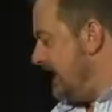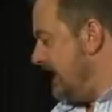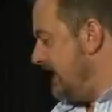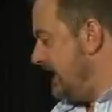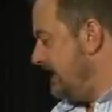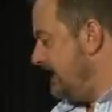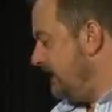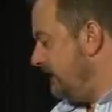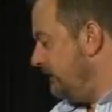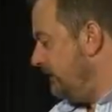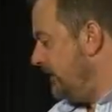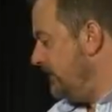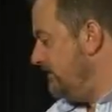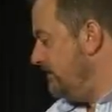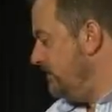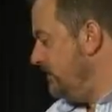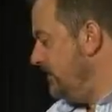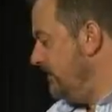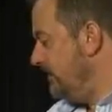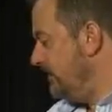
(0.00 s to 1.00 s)
And if we
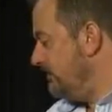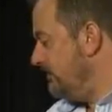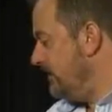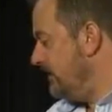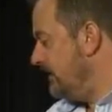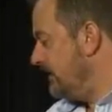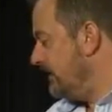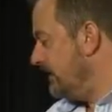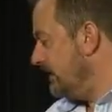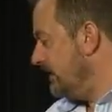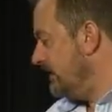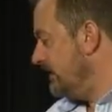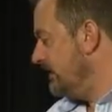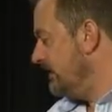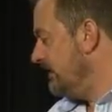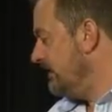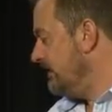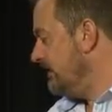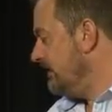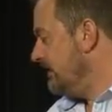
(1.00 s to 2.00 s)
move the marker
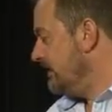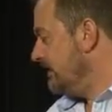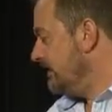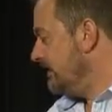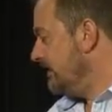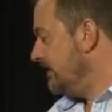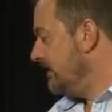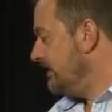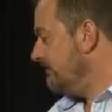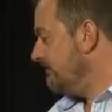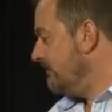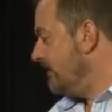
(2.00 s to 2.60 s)
to the